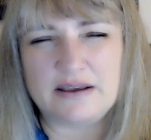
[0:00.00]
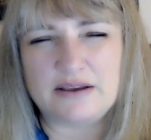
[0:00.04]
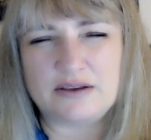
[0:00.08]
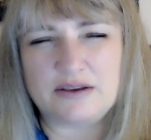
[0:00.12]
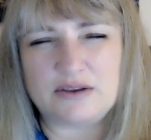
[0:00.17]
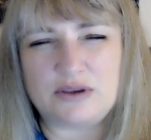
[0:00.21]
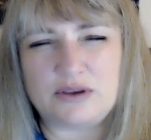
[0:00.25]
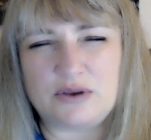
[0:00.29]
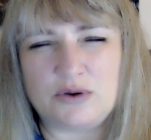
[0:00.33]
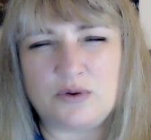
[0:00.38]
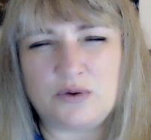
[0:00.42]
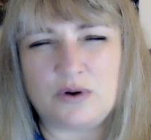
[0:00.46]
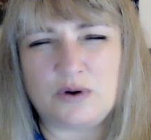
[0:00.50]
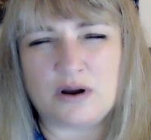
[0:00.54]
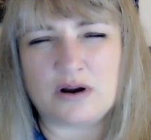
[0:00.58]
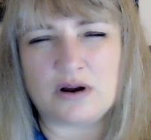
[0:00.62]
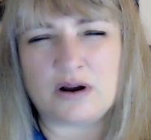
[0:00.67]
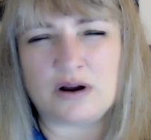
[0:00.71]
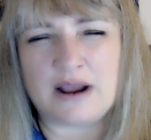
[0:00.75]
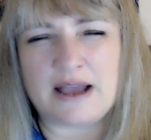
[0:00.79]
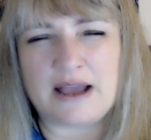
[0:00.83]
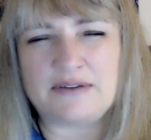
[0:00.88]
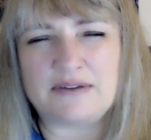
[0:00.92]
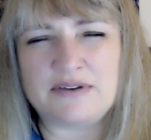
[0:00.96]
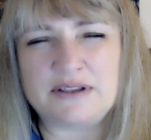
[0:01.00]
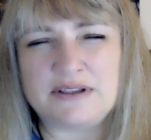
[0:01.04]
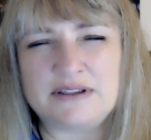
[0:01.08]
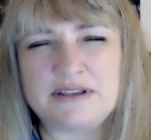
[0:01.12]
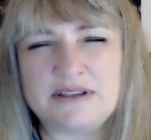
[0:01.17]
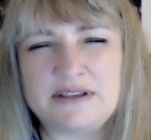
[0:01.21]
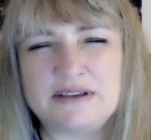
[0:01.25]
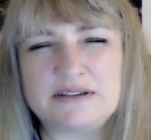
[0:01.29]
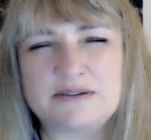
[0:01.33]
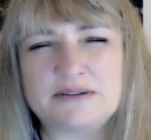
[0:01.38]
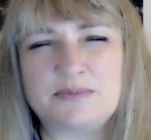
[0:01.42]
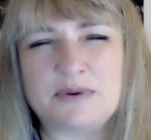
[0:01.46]
You are having
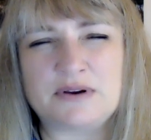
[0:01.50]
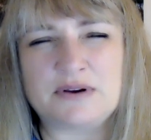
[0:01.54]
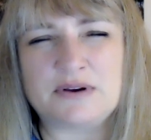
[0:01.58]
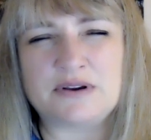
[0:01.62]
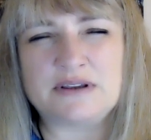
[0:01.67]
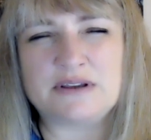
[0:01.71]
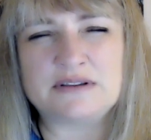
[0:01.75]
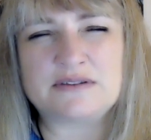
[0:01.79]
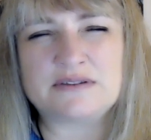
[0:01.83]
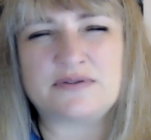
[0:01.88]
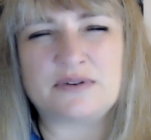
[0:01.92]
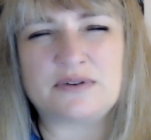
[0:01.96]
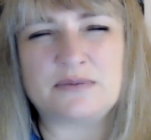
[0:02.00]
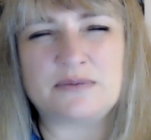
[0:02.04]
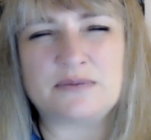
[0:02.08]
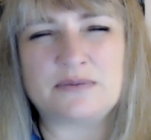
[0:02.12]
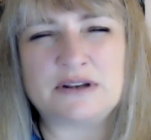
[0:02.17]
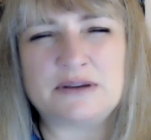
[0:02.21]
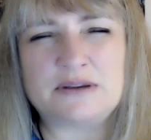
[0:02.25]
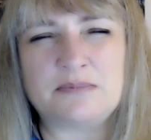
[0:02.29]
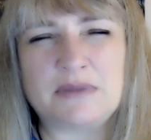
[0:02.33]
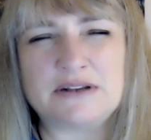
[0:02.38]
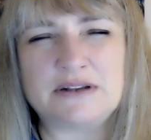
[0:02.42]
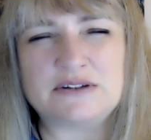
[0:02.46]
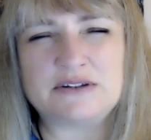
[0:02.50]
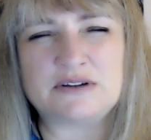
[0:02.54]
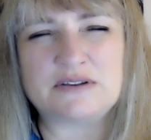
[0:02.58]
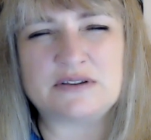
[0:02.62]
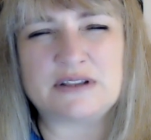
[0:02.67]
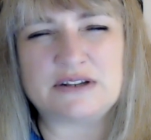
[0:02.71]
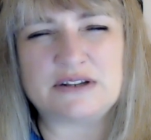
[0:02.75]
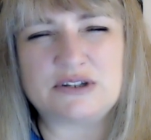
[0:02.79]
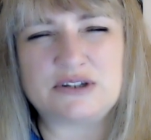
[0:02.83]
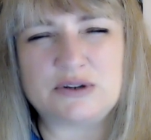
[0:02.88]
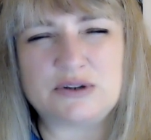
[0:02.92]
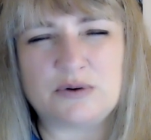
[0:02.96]
the experience from the dimension
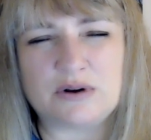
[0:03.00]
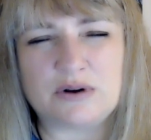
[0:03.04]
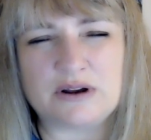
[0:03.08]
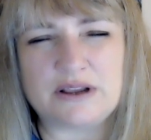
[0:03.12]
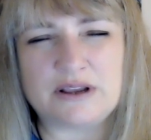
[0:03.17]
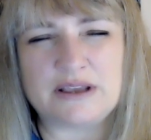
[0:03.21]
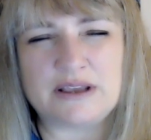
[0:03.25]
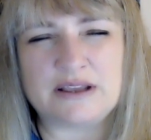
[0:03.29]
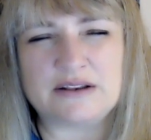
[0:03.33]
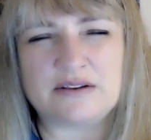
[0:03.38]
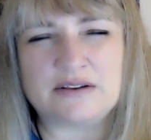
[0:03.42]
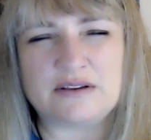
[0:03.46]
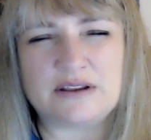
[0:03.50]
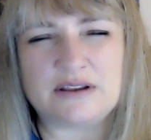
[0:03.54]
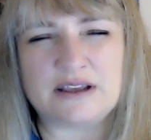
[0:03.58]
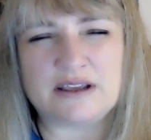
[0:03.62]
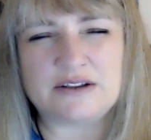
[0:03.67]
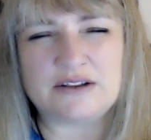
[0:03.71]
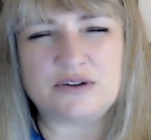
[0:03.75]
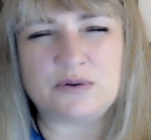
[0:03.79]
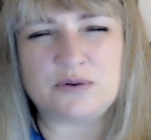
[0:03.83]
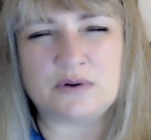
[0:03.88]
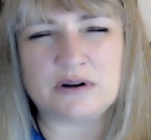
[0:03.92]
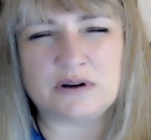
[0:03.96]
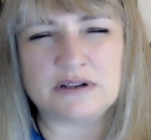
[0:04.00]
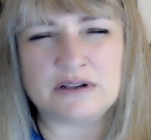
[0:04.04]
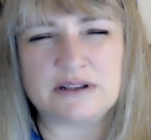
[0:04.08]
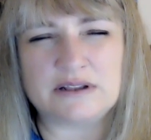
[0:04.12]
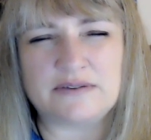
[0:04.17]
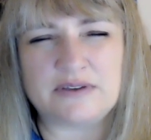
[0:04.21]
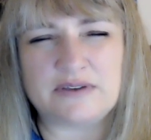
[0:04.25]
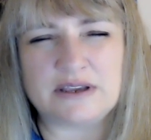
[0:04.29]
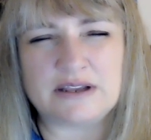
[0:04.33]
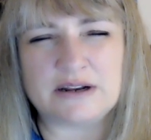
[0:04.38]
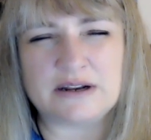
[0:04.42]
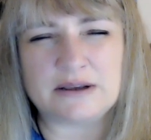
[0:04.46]
that you are in, and you are
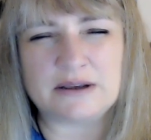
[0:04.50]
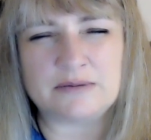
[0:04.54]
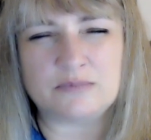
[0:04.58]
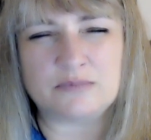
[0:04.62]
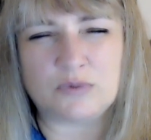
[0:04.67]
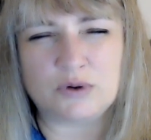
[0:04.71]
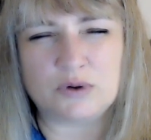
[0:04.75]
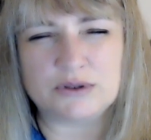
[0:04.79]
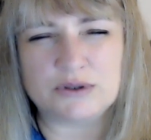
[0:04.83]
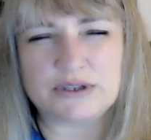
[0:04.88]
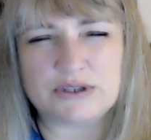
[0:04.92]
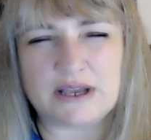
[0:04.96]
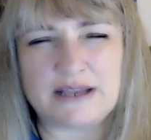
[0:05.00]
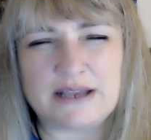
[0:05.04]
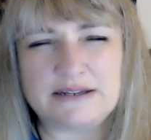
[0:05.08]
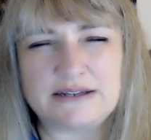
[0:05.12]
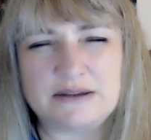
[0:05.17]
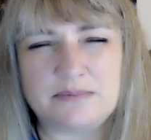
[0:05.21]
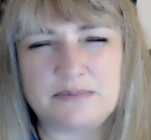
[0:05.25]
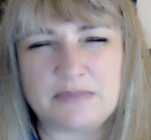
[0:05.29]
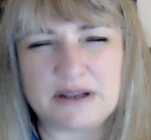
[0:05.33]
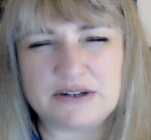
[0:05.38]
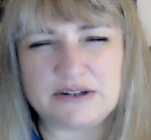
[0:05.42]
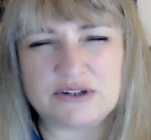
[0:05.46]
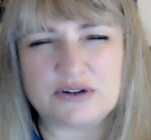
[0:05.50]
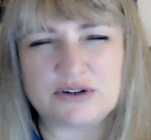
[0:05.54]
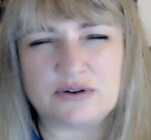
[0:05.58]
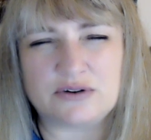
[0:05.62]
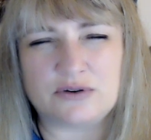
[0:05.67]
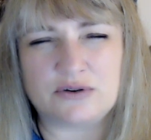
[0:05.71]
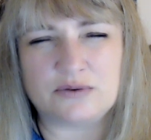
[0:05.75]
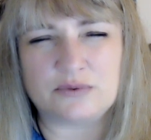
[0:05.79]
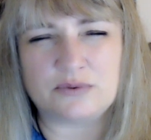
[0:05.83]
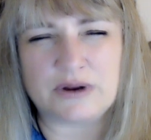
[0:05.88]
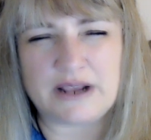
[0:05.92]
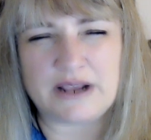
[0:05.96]
living in a
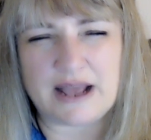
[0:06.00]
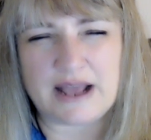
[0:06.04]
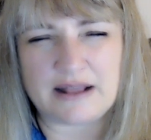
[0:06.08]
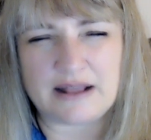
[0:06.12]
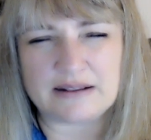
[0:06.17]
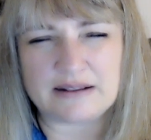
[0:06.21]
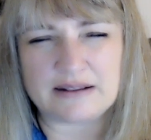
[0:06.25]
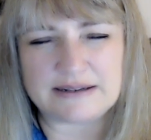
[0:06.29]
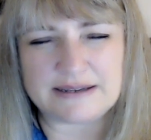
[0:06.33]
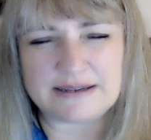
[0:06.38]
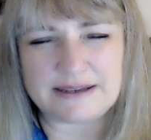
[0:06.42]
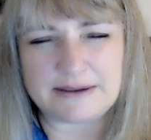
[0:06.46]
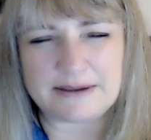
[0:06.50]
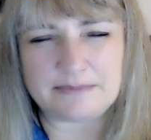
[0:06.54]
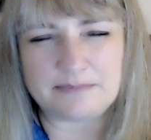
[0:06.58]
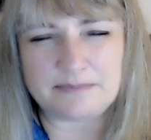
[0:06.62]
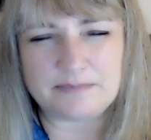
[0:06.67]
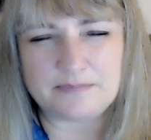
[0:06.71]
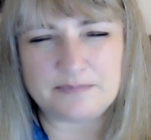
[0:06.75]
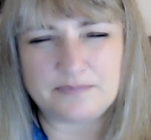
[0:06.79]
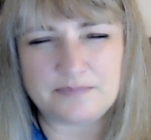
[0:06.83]
multi-dimensional reality.